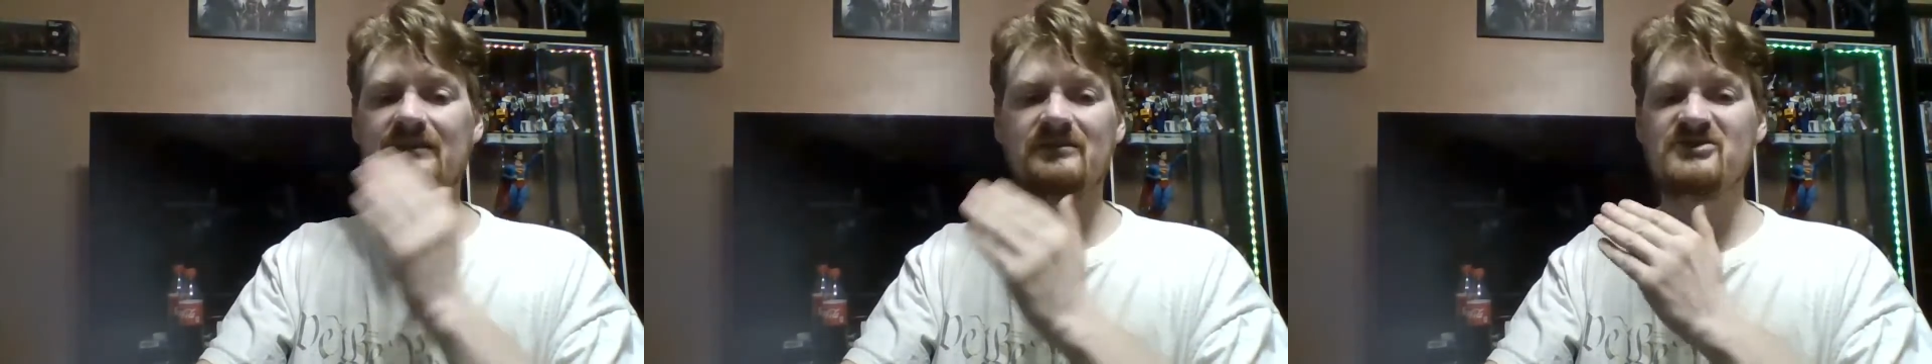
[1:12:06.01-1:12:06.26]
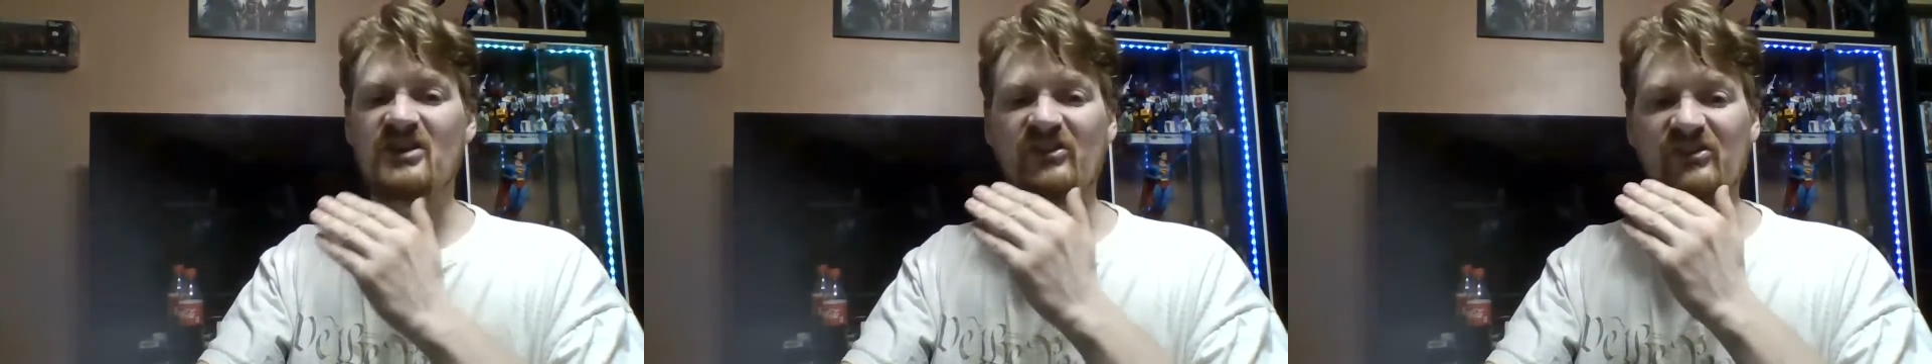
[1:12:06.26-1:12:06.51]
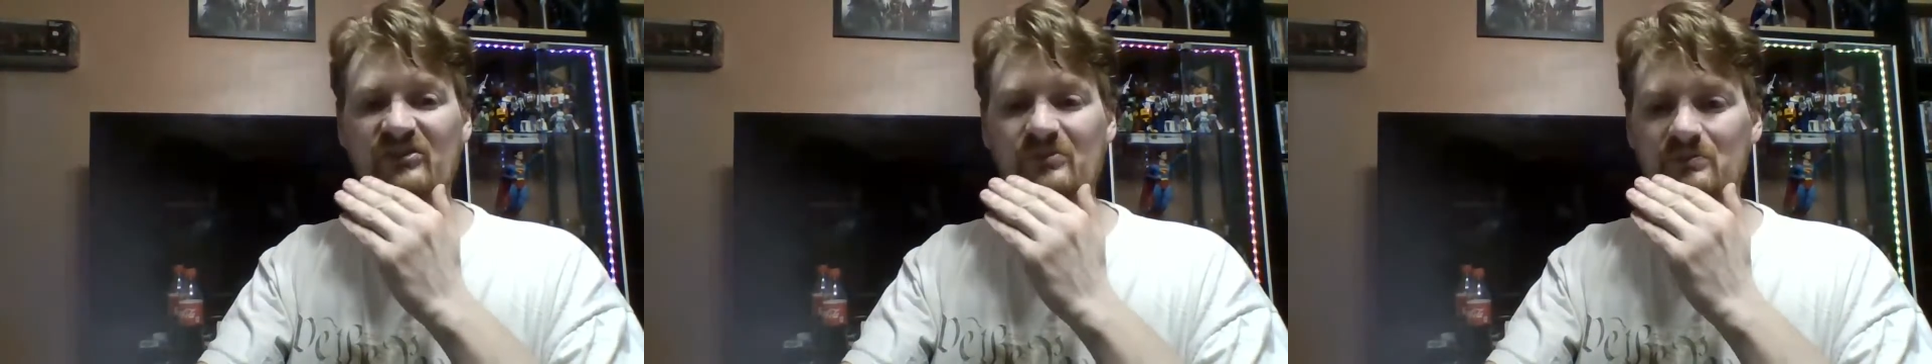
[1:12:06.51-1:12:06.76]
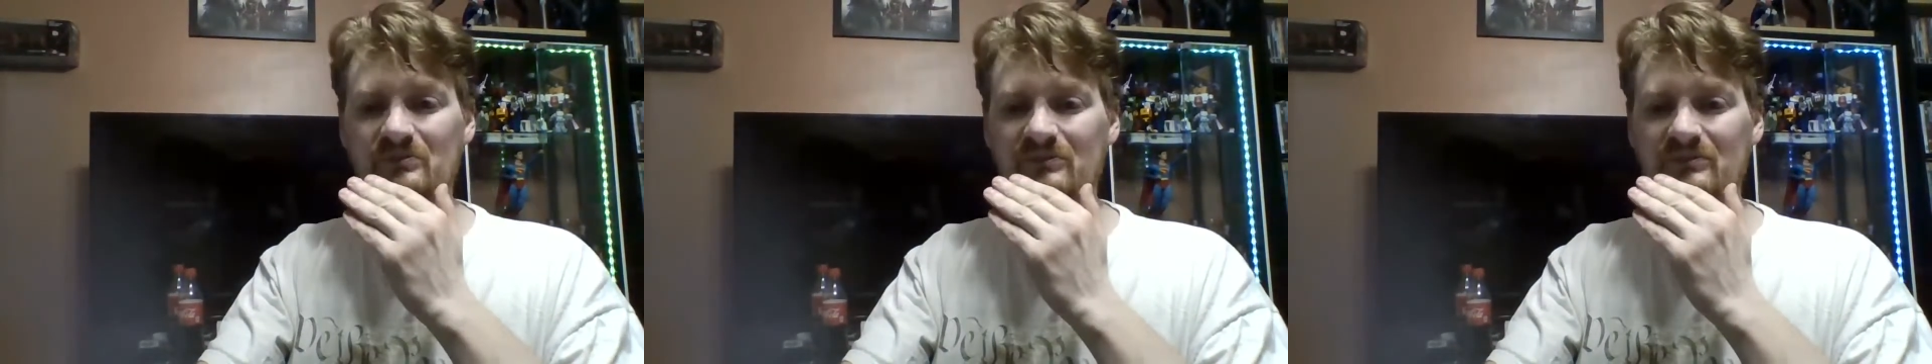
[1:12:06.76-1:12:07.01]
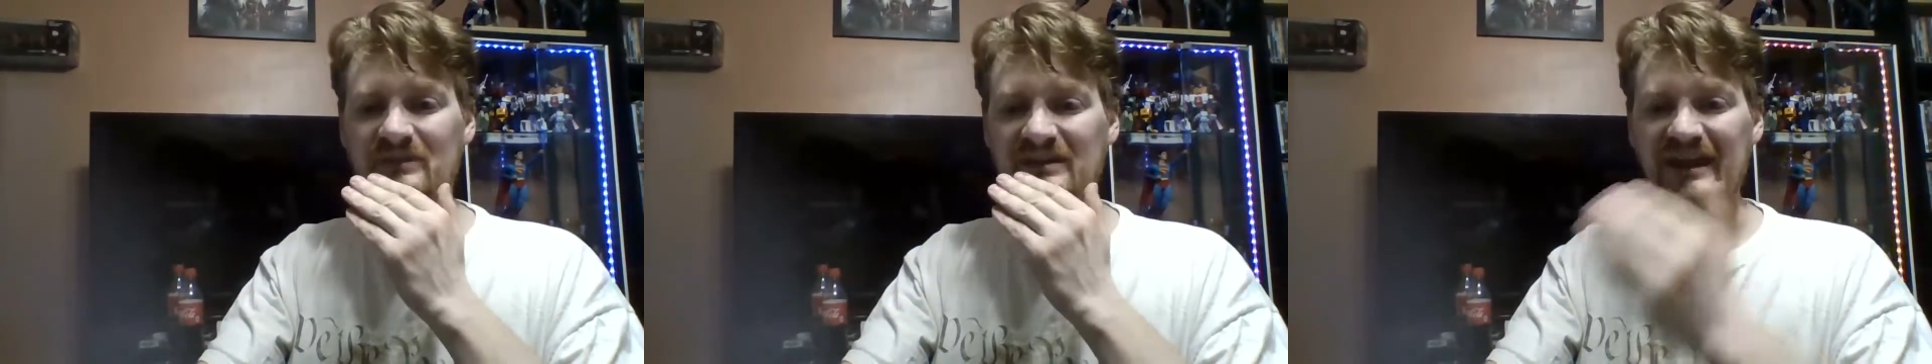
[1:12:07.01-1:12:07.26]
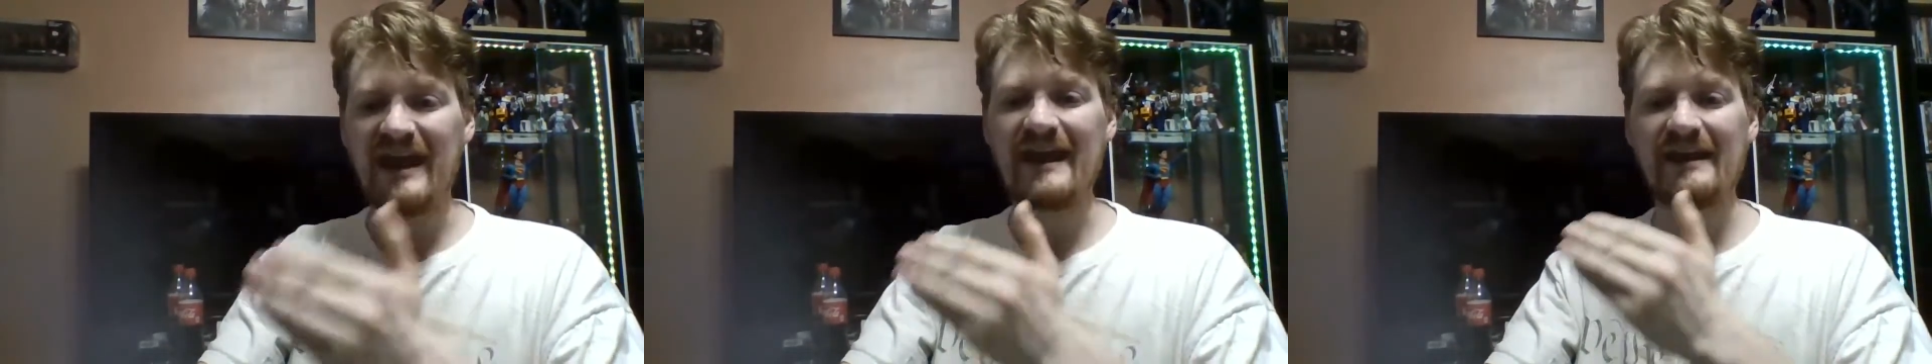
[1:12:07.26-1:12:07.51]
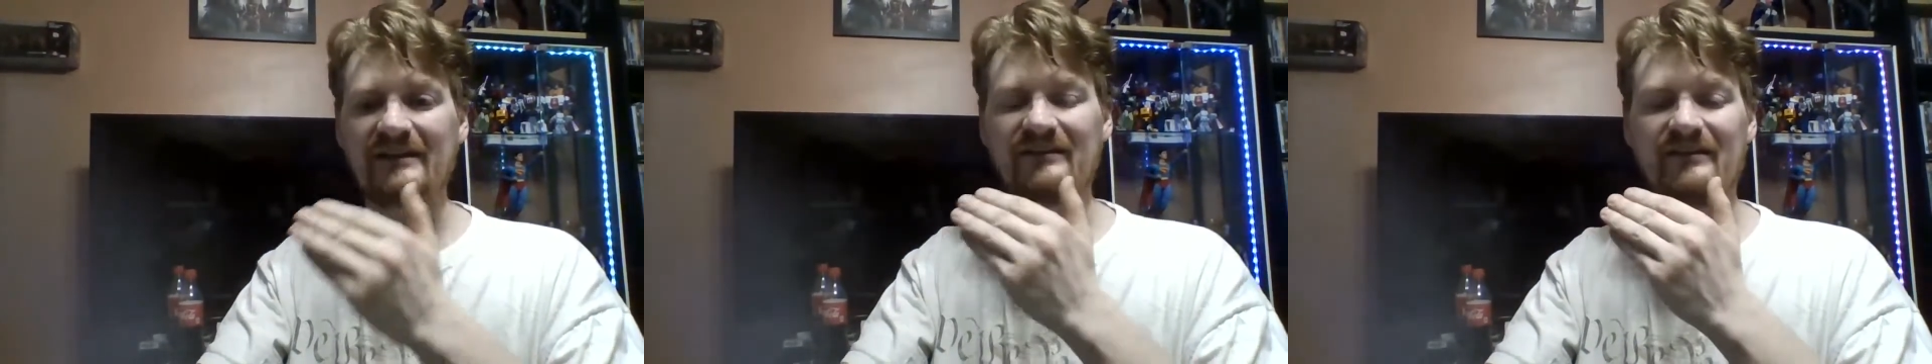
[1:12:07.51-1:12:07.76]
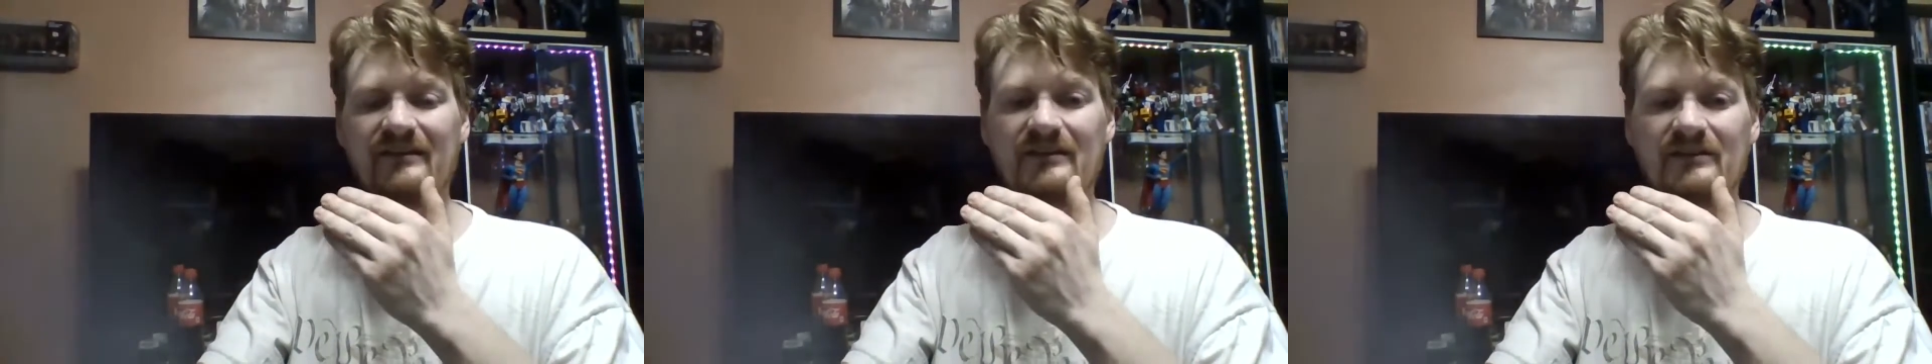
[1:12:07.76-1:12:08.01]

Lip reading: just can't